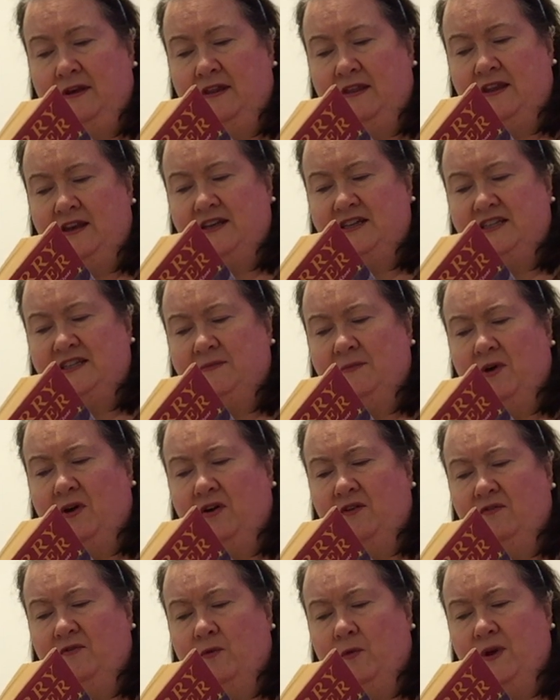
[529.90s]
Then a
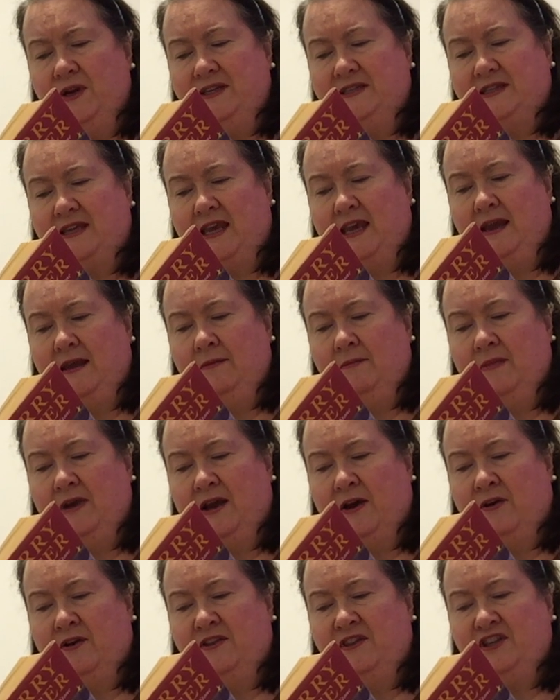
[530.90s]
small voice came
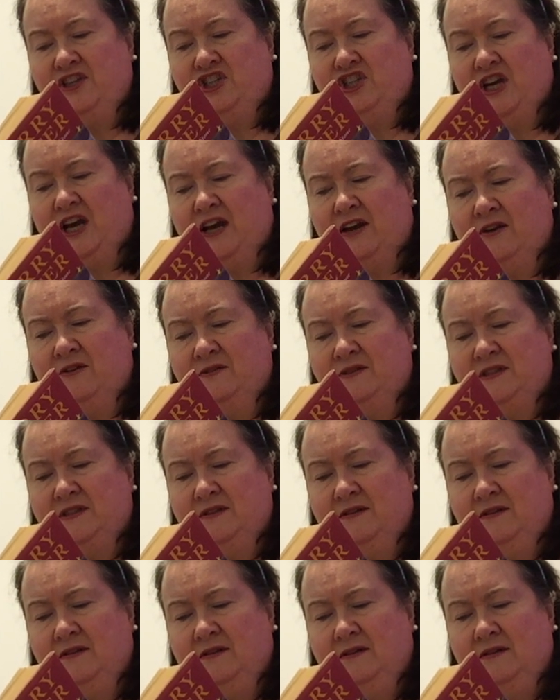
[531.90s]
out of the shadows.
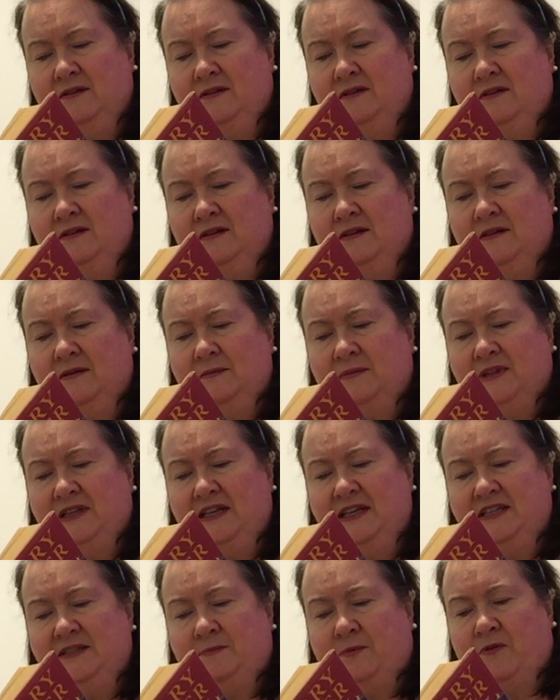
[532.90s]

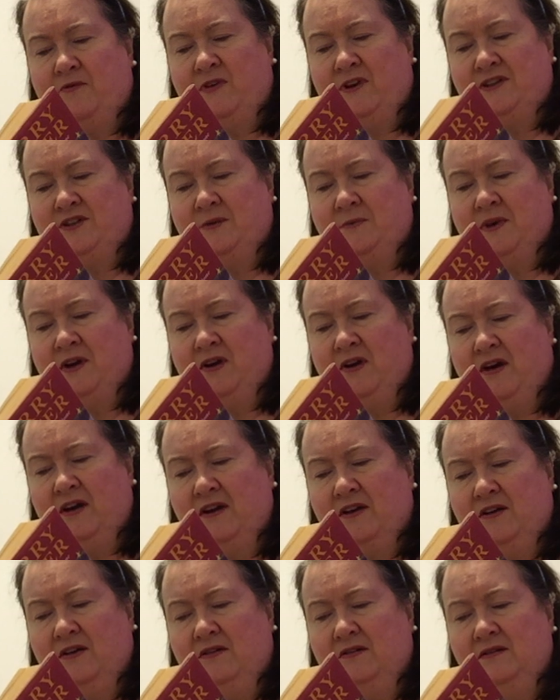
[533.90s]
"Please, Professor
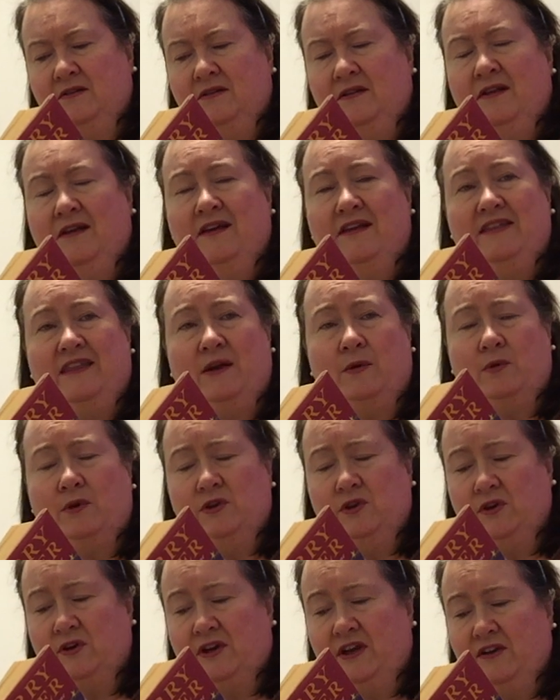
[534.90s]
McGonagall, they were
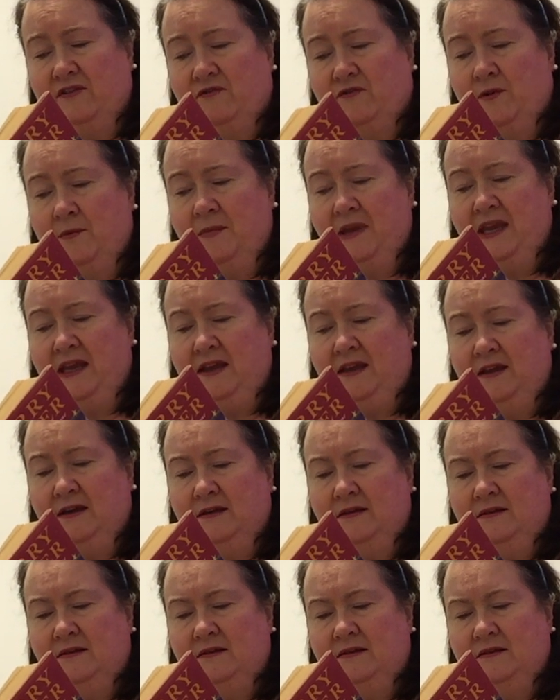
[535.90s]
looking for me."
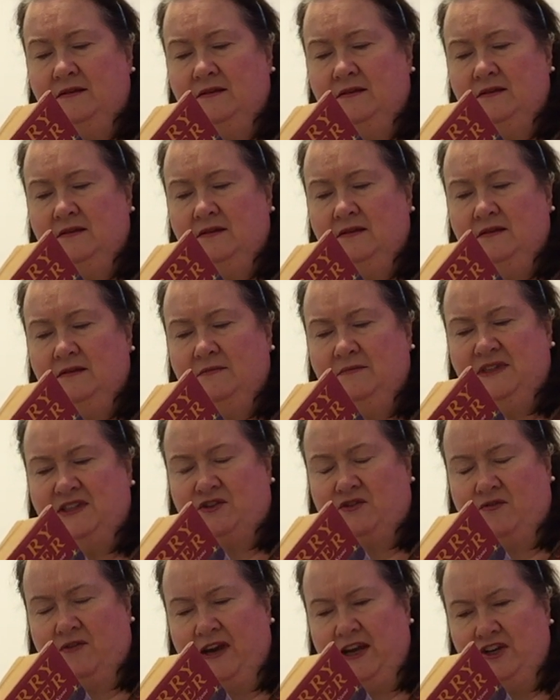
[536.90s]
"Miss
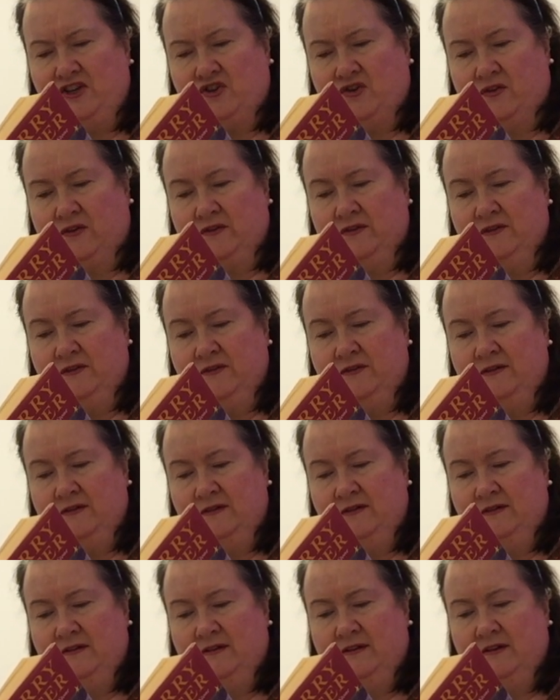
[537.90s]
Granger."
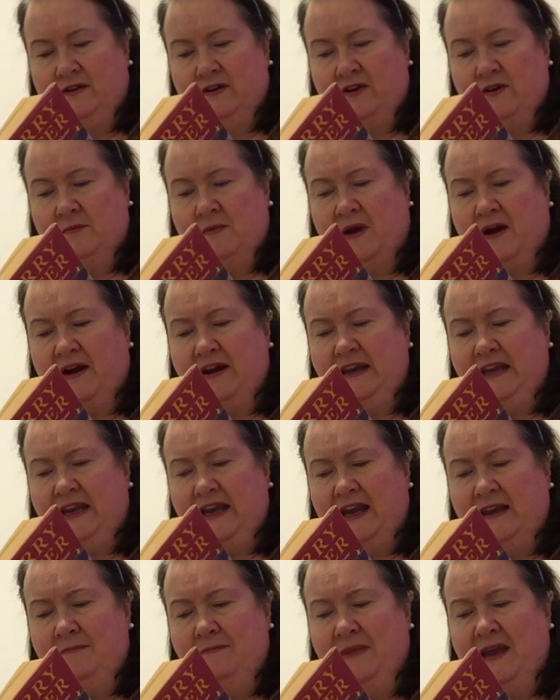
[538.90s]
Hermione
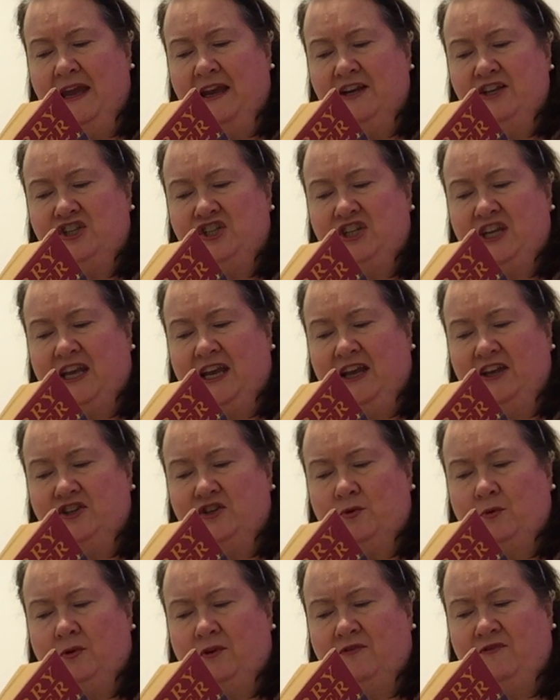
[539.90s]
had managed to get
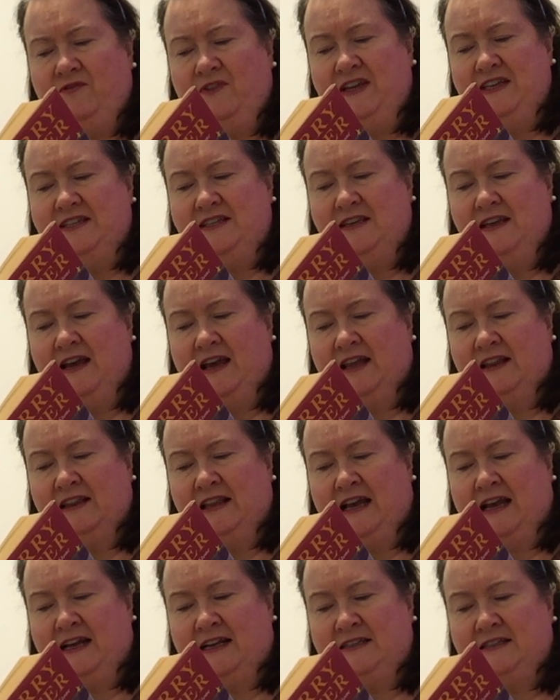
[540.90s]
to her feet at
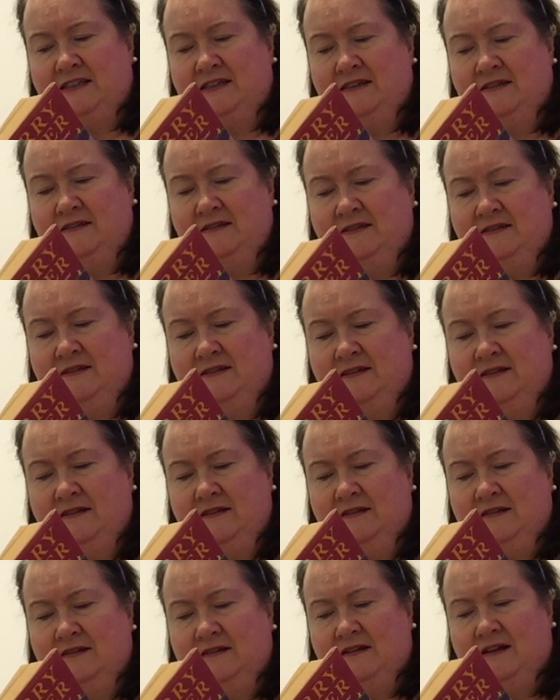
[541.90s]
last.
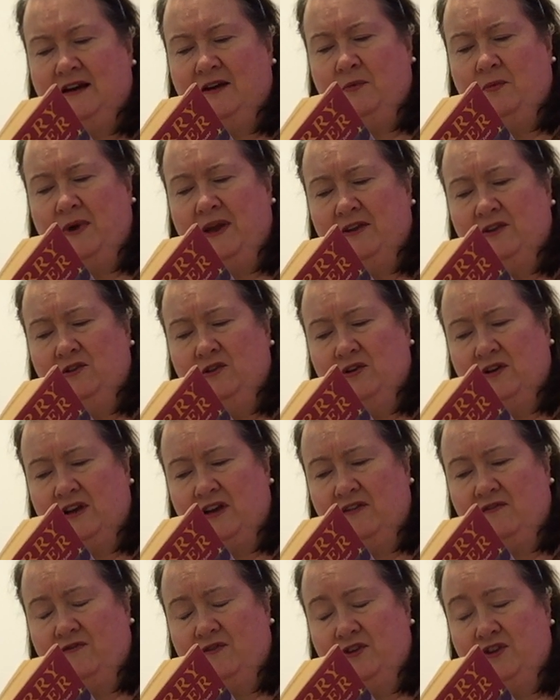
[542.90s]
"I went
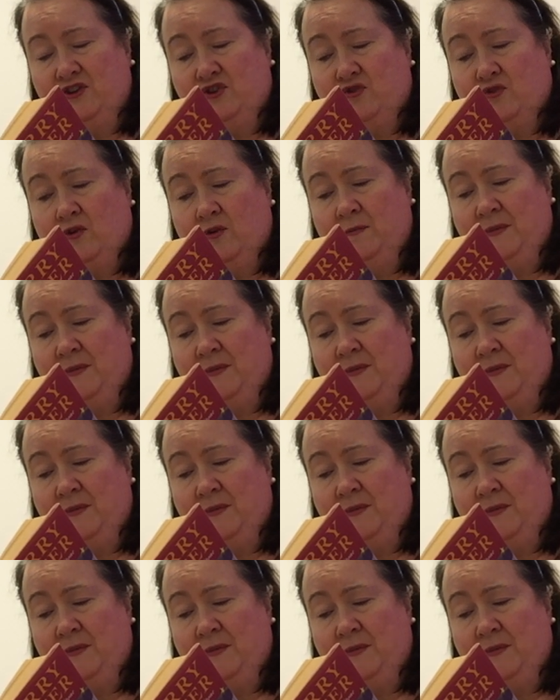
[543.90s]
looking for the troll